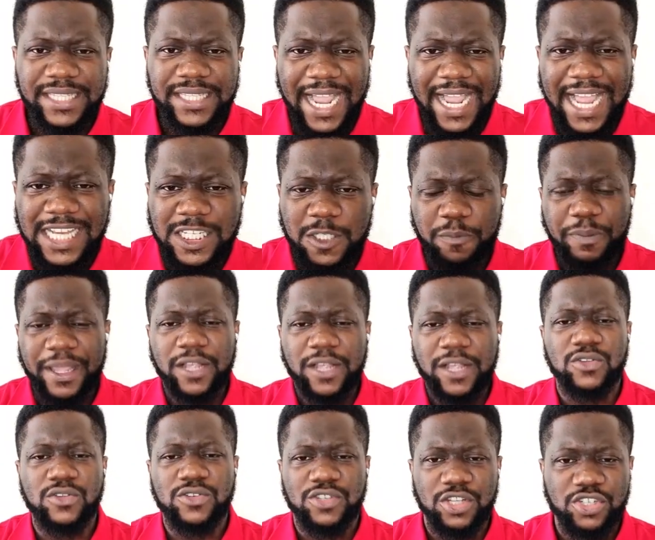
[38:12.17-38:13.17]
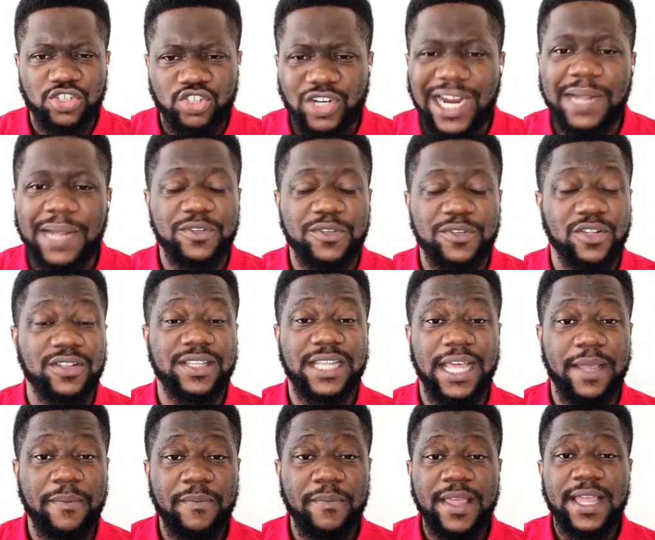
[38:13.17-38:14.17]
that had speckles or stripes
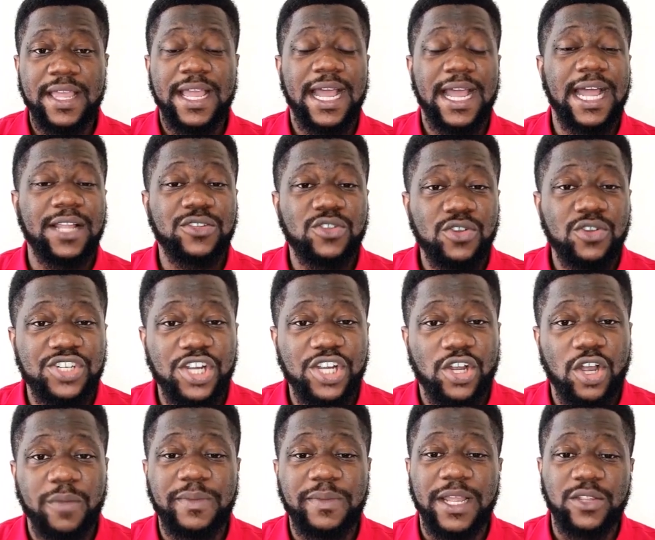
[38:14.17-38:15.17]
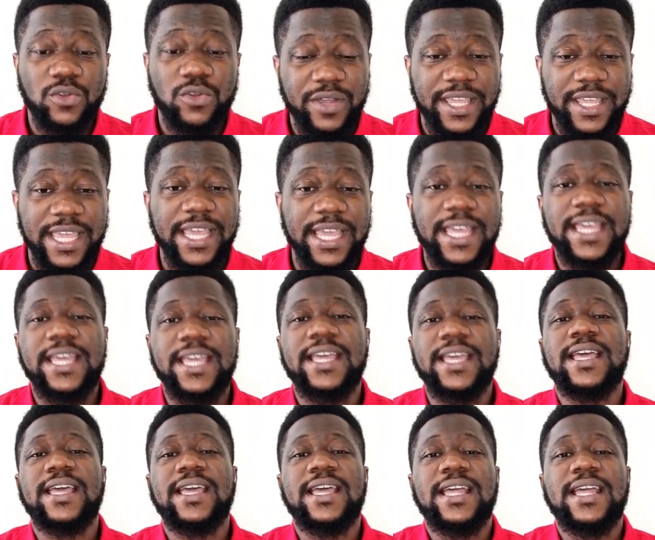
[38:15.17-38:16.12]
on them and told Jacob that okay,